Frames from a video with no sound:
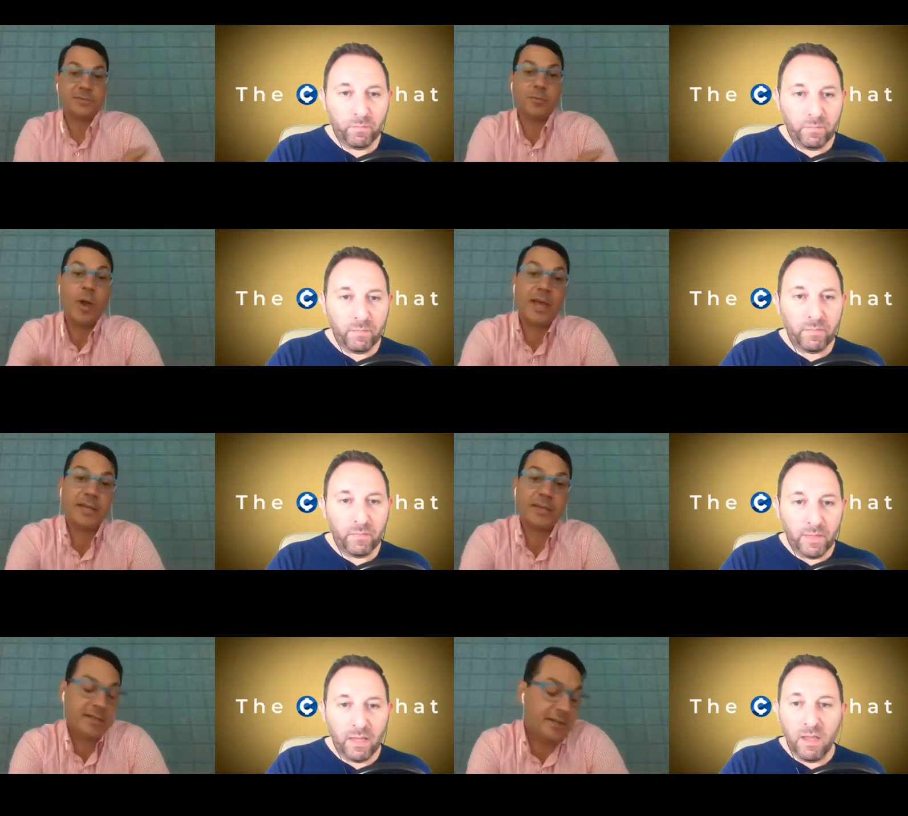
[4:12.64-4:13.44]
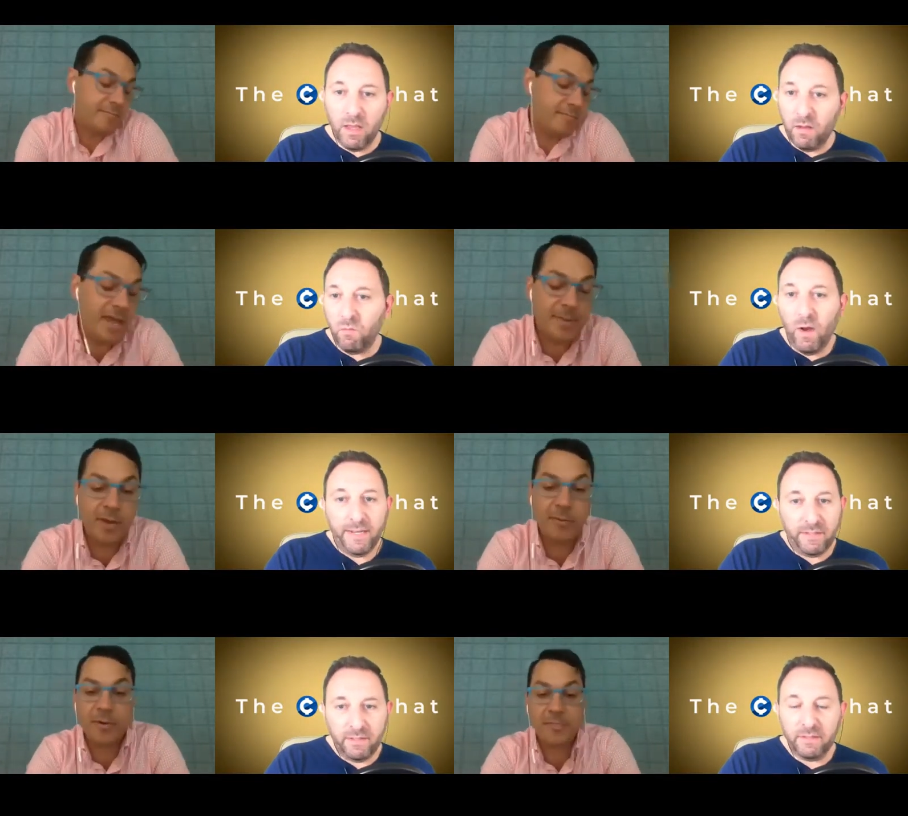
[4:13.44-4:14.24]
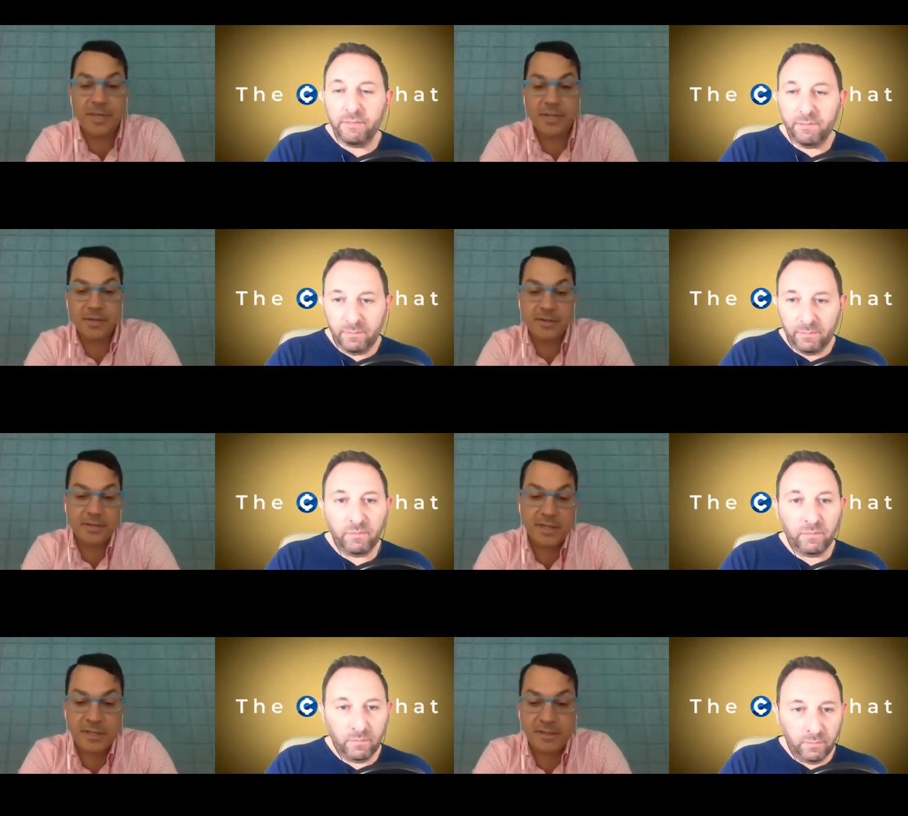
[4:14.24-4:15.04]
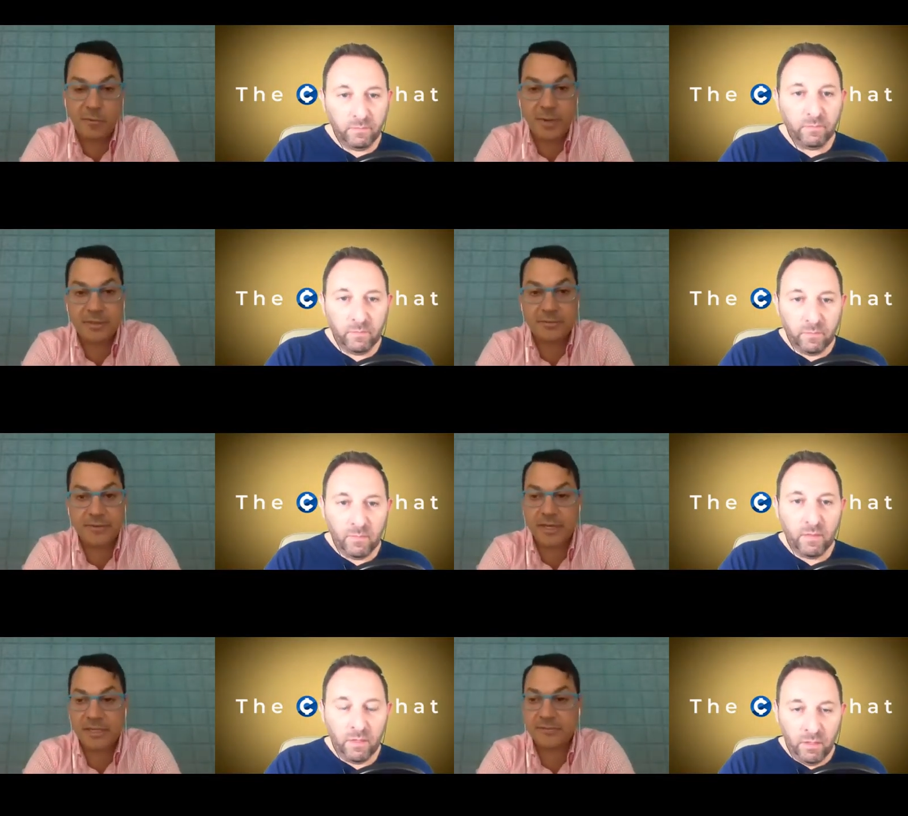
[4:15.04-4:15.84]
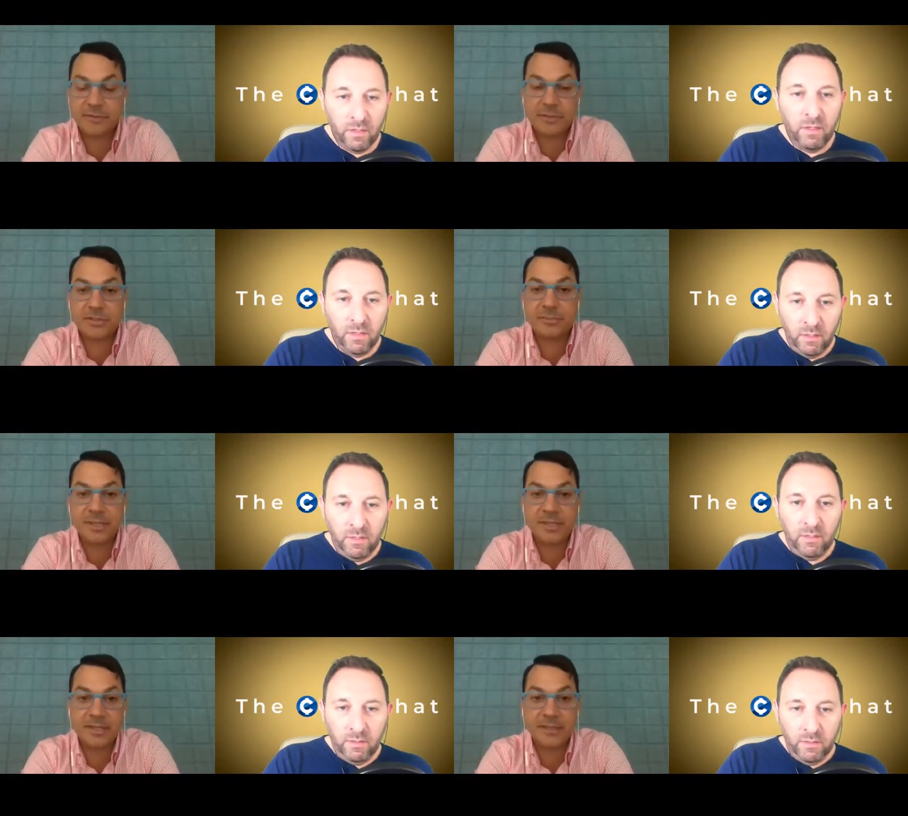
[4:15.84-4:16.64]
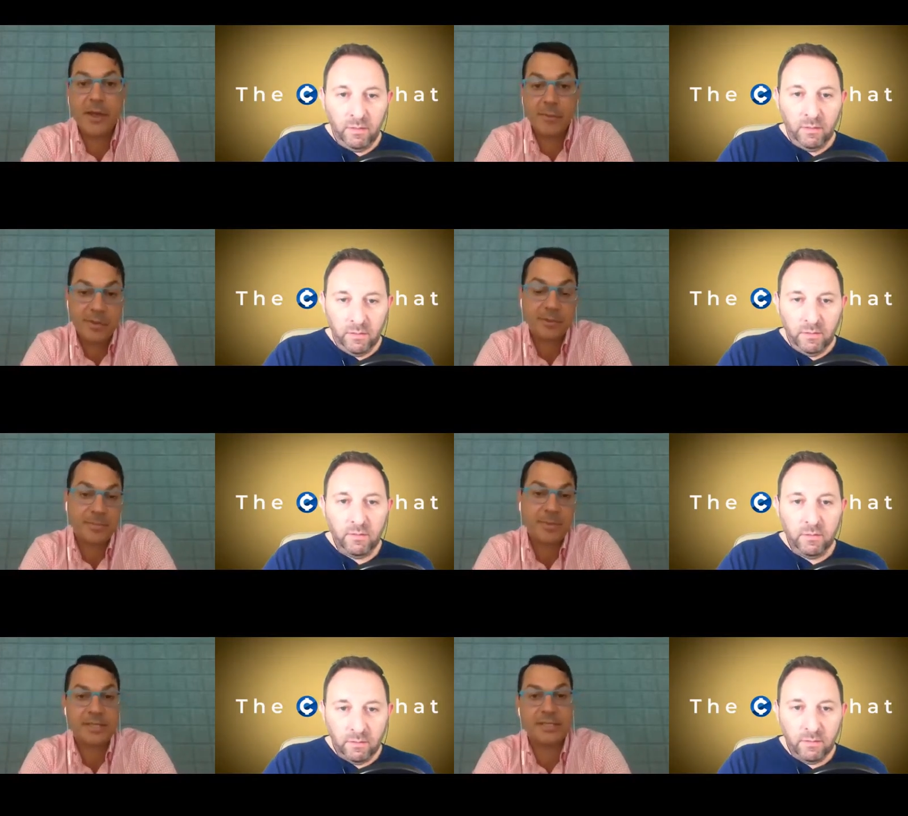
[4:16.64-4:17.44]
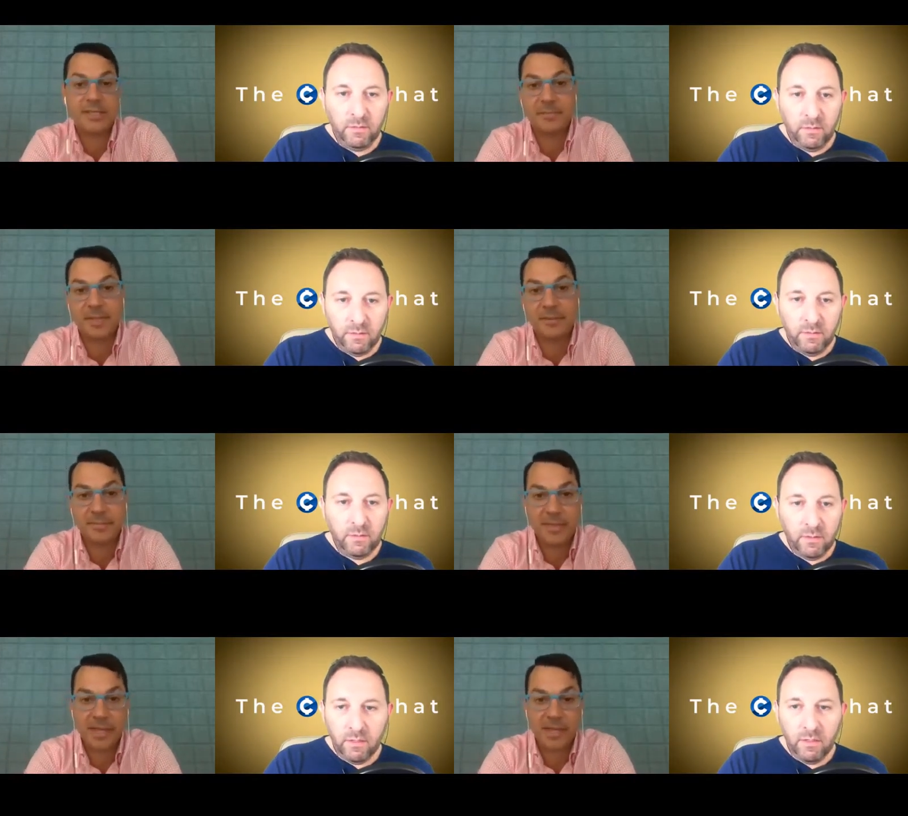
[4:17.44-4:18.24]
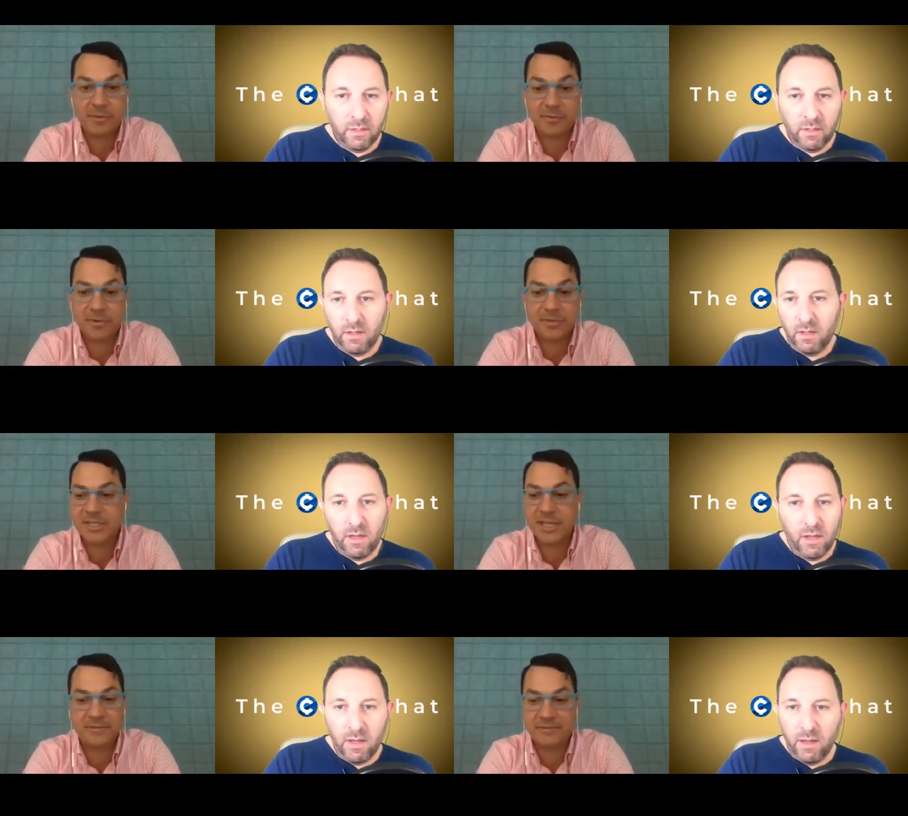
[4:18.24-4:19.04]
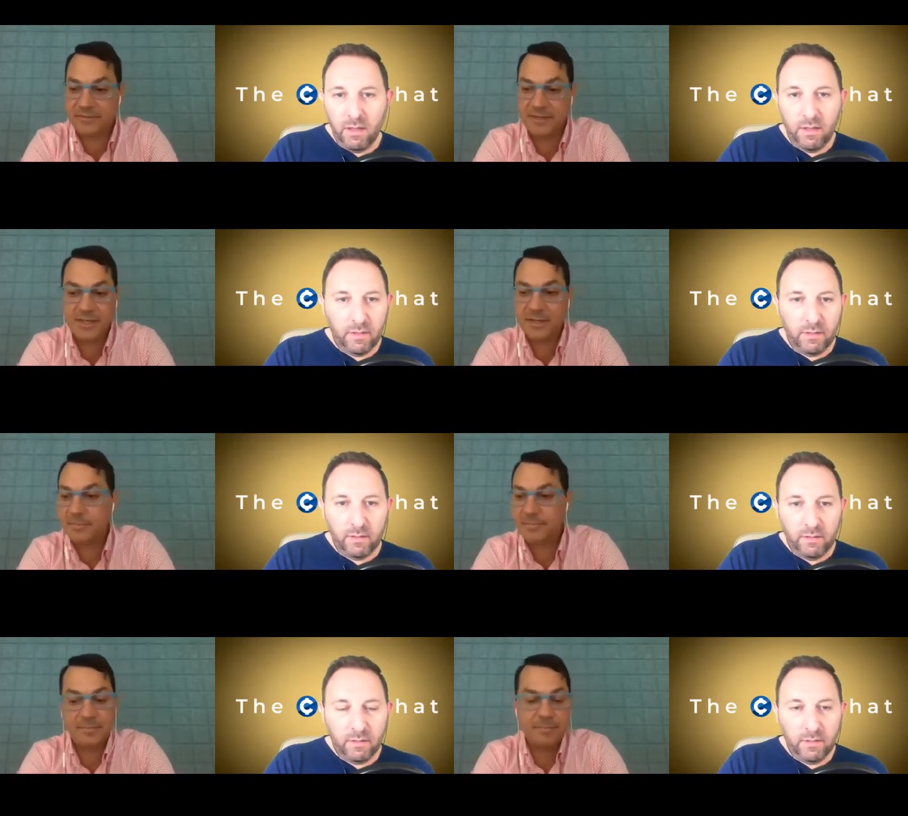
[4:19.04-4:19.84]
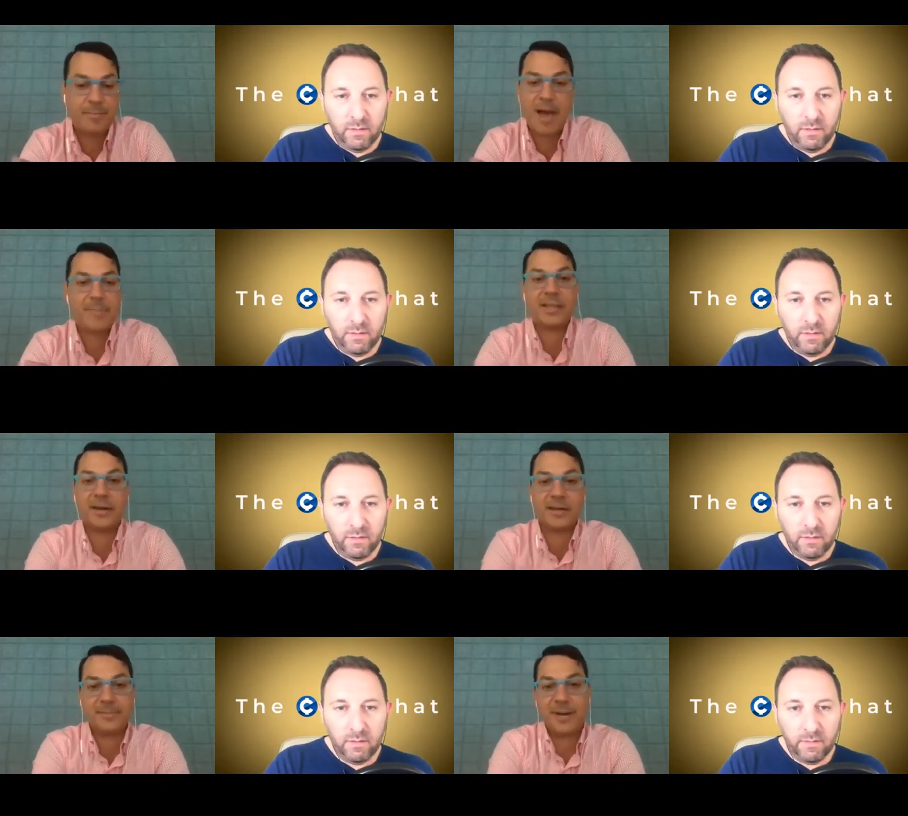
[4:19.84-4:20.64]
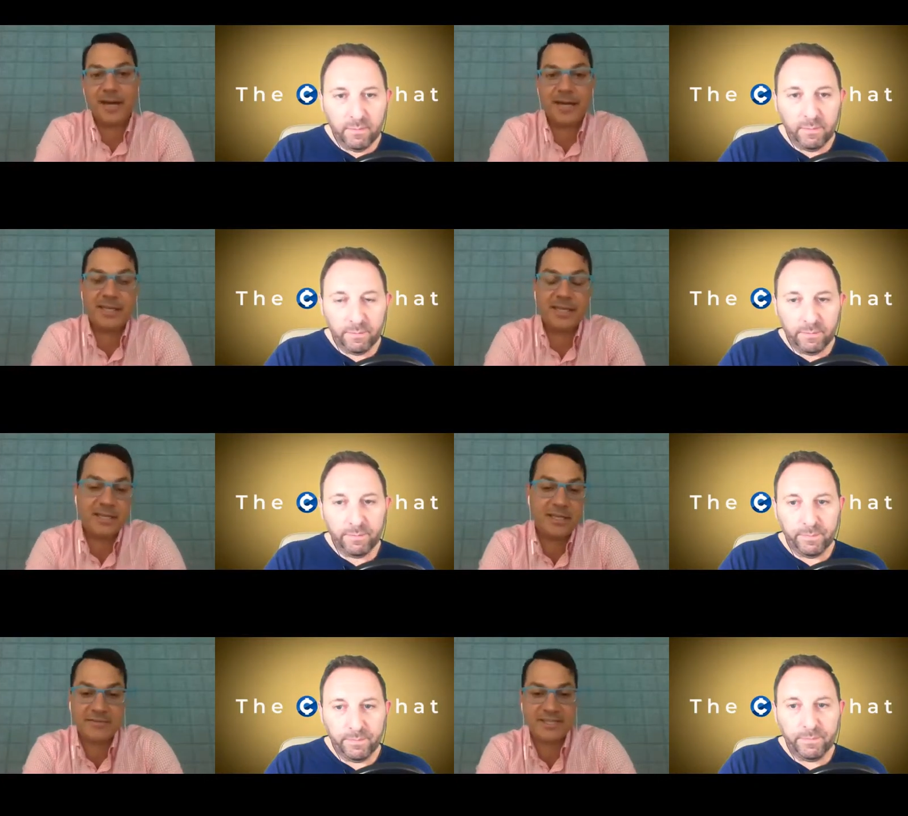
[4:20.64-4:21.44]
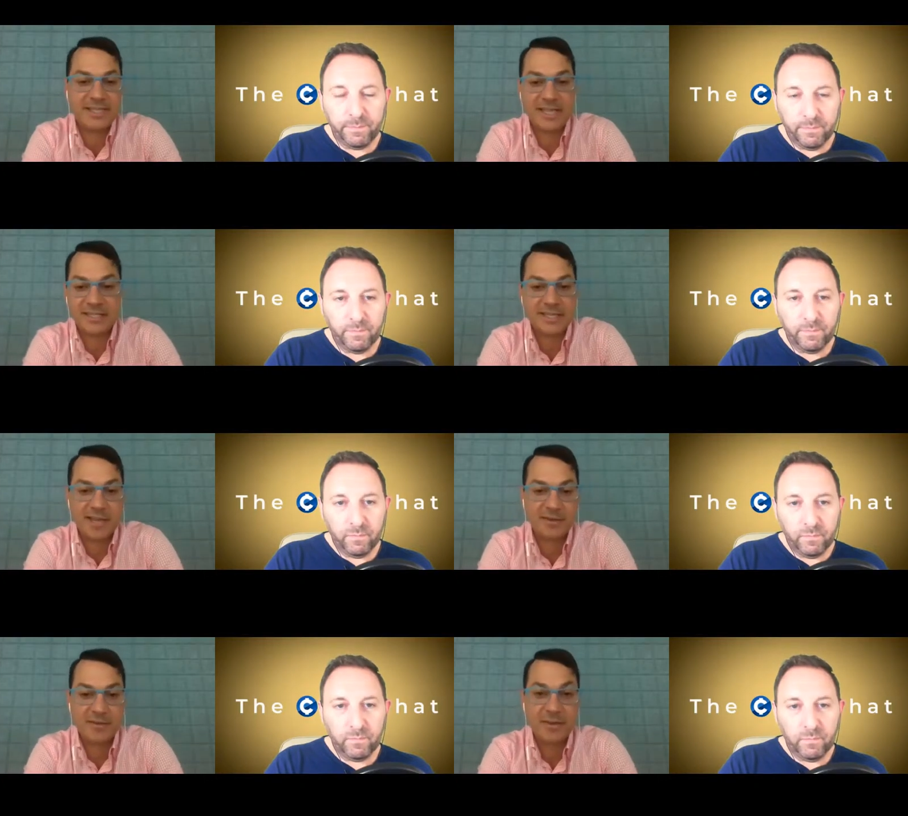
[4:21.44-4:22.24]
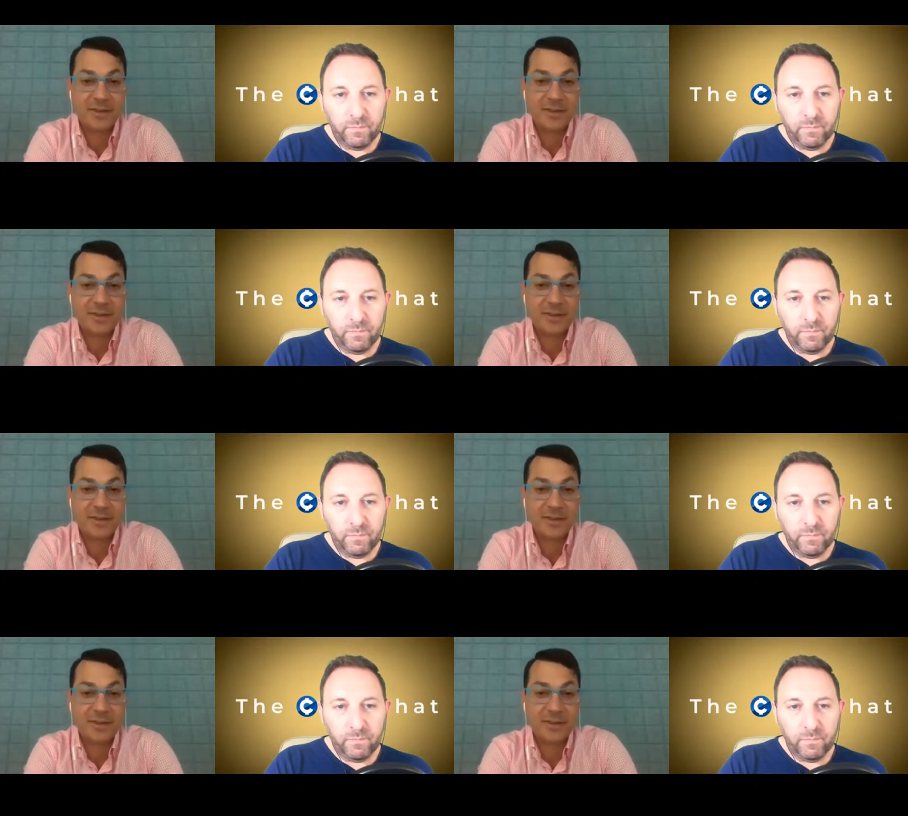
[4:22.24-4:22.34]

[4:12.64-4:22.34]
Speaker 1: when, and maybe right. it won't be the the Winklevoss version, but there will be some that that go through. There's enough popularity behind it, enough states now.